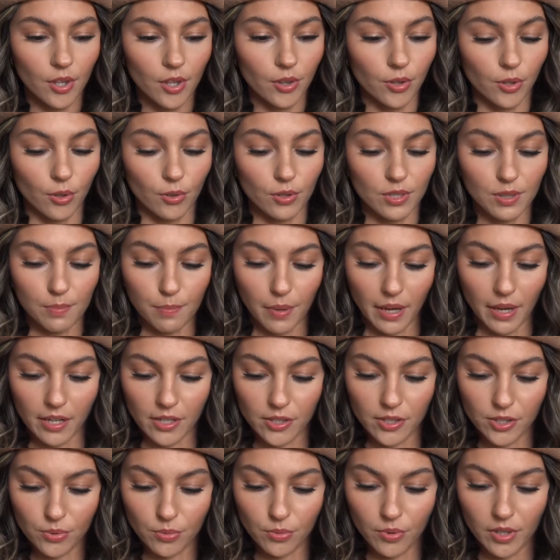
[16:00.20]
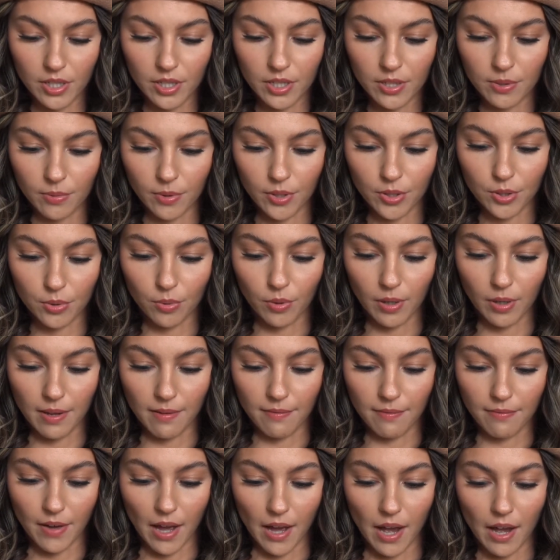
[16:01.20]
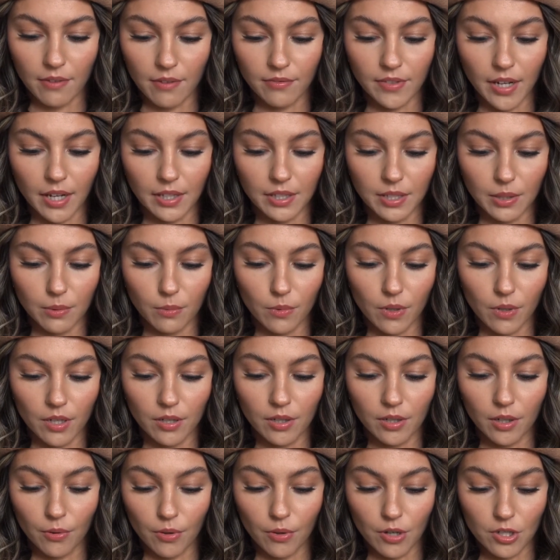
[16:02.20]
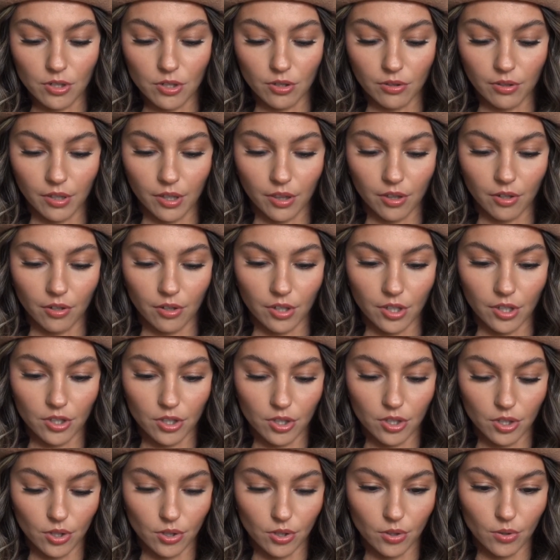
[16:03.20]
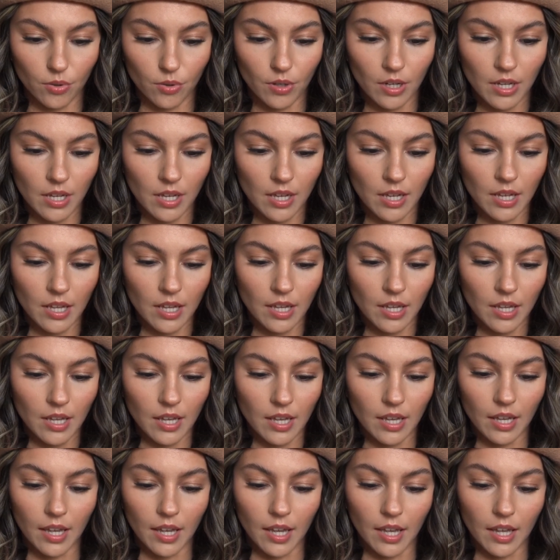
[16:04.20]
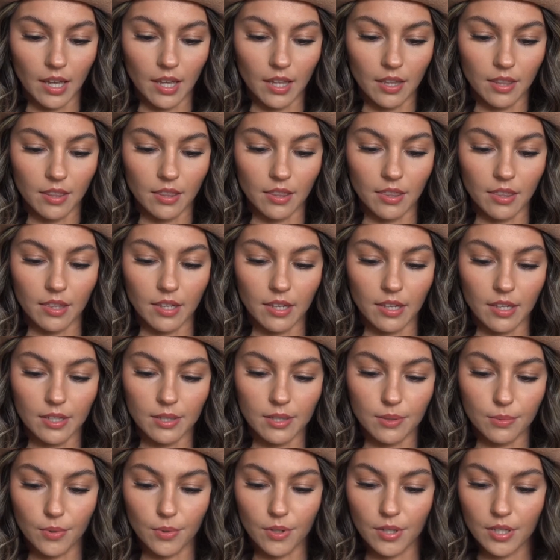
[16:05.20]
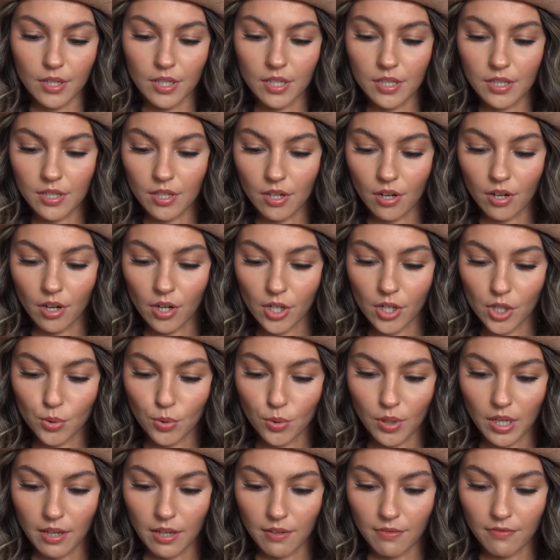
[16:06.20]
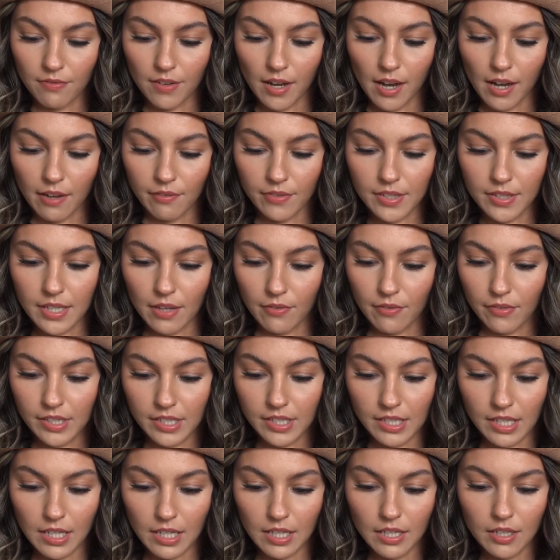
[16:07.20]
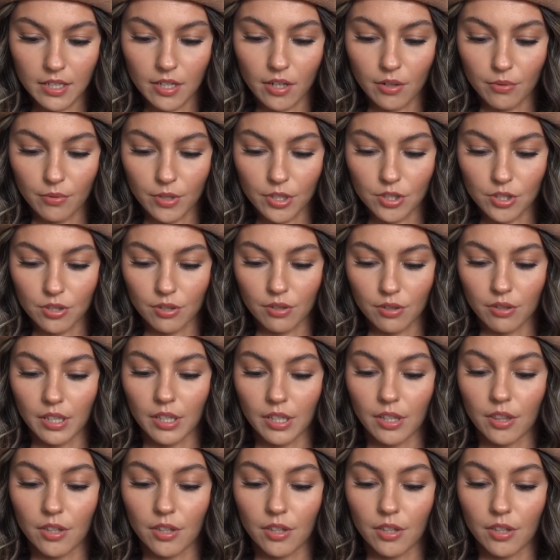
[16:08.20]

Those beige ones were twenty-five ninety-one, originally thirty-two. And these ones are twenty-five seventeen, originally